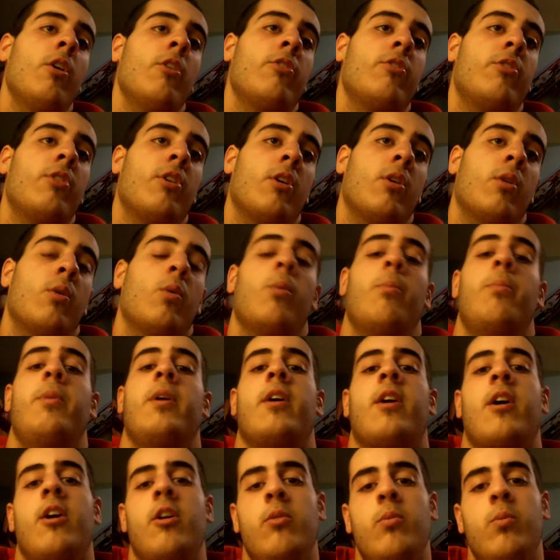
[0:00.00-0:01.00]
So
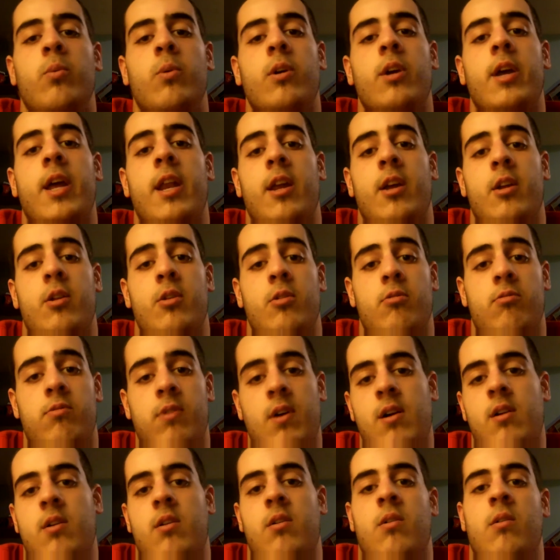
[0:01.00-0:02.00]
because we're getting a new
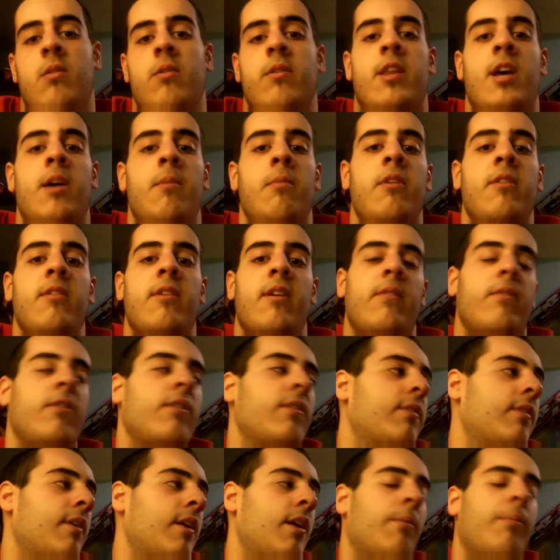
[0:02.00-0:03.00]
router, that means I have to
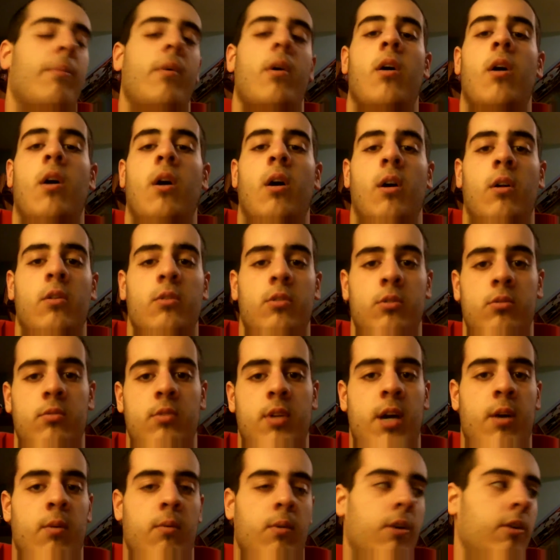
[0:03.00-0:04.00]
set up all new
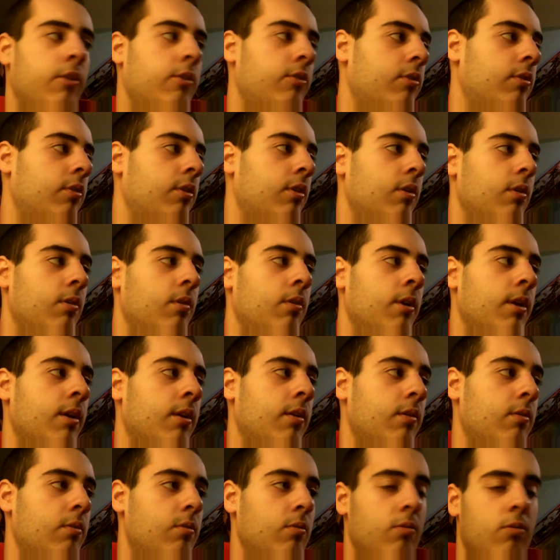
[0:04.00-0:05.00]
networks,
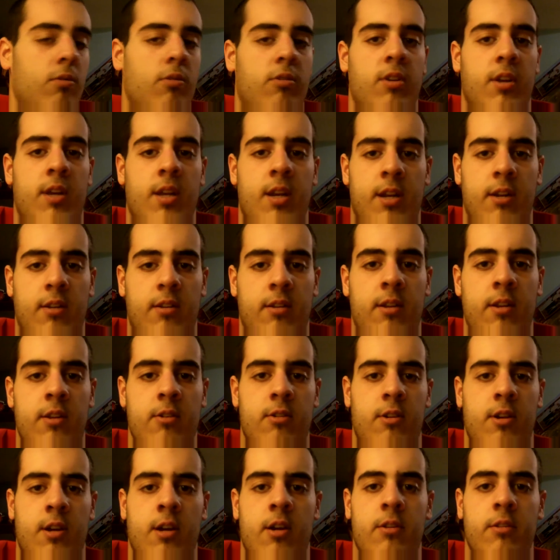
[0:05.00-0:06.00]
like to connect to the
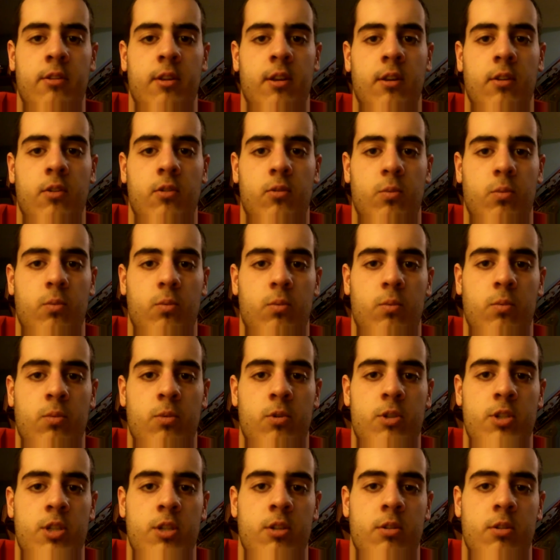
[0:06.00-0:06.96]
internet on things, which